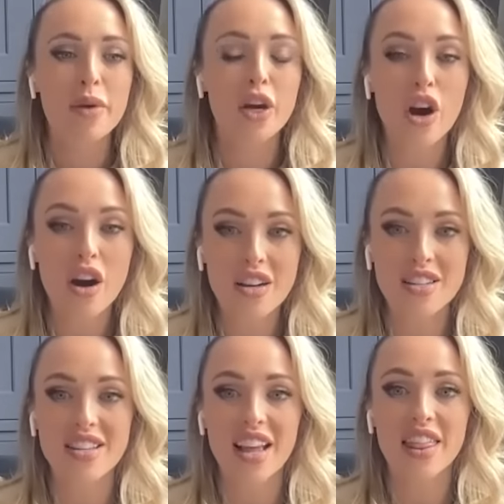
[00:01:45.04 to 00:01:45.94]

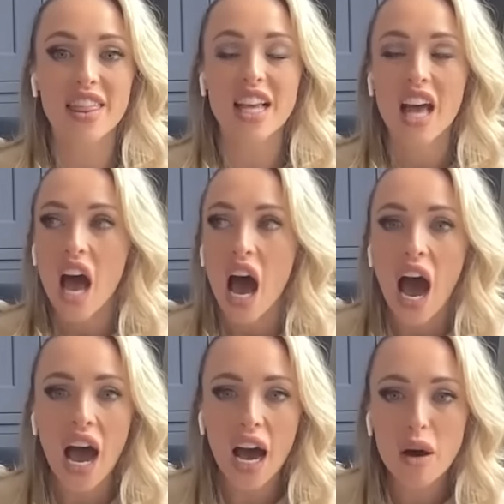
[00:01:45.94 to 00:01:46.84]
because th-
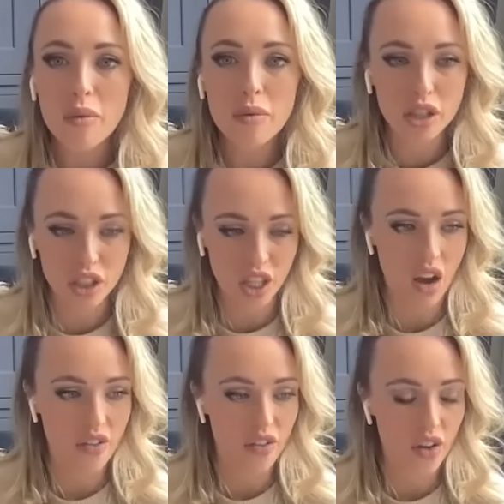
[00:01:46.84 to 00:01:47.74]
how much
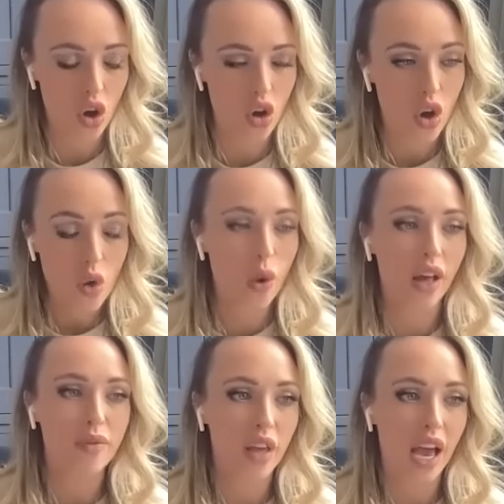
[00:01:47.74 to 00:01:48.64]
of
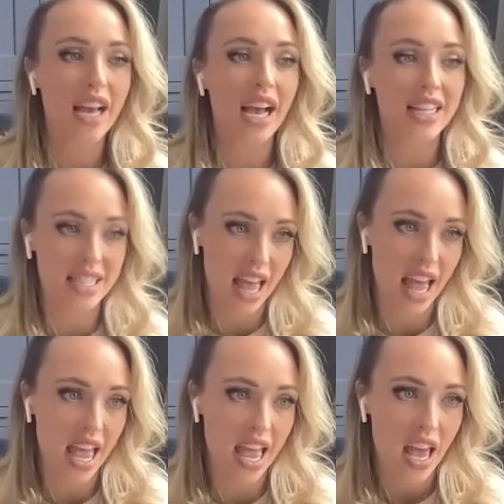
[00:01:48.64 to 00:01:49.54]
I, I'd
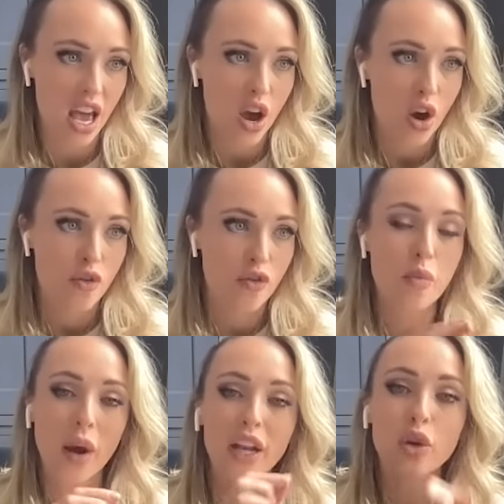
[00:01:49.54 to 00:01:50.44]
say
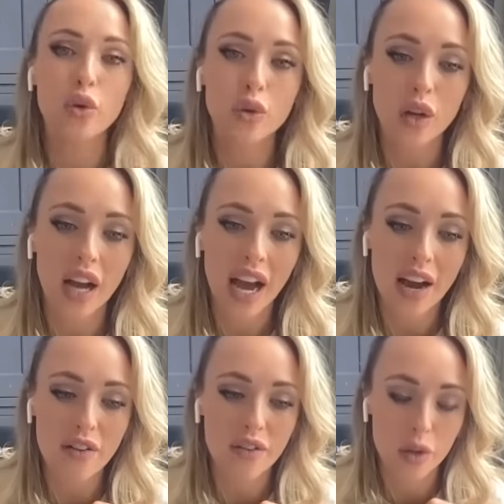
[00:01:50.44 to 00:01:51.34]
from when you
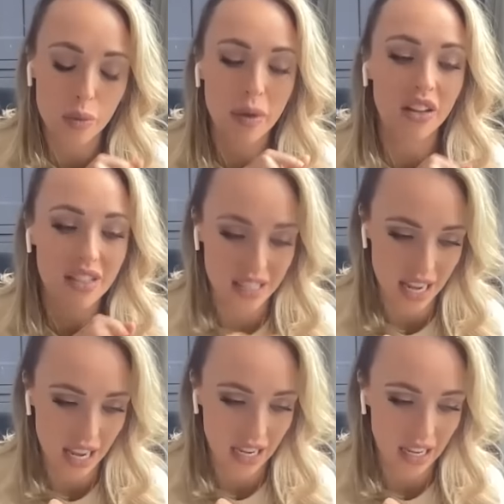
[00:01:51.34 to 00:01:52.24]
have you pee on the
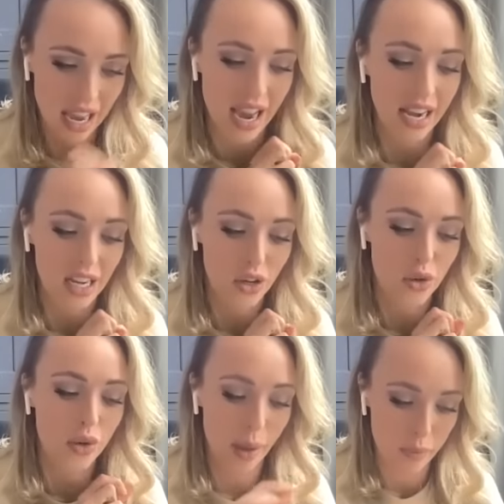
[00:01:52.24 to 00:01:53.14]
stick and
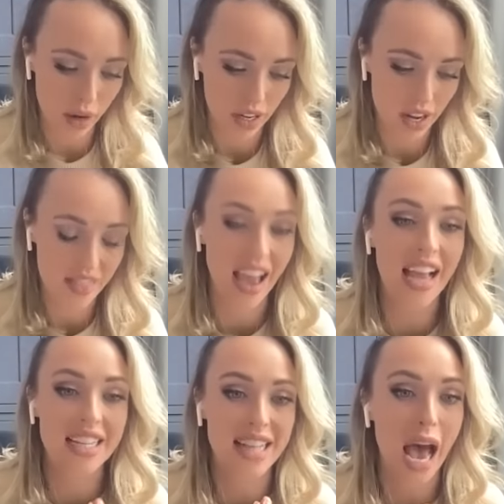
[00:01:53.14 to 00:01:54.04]
you get pregnant,
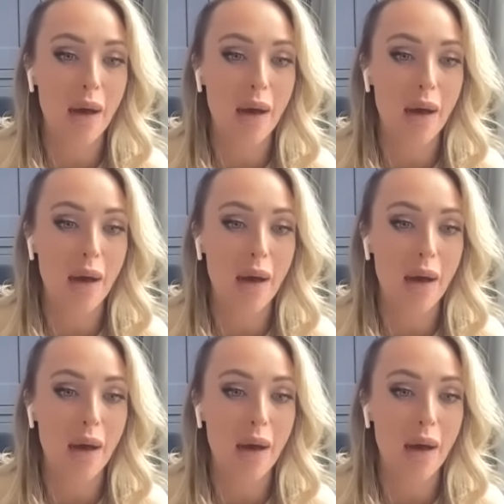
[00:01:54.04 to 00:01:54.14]
that is the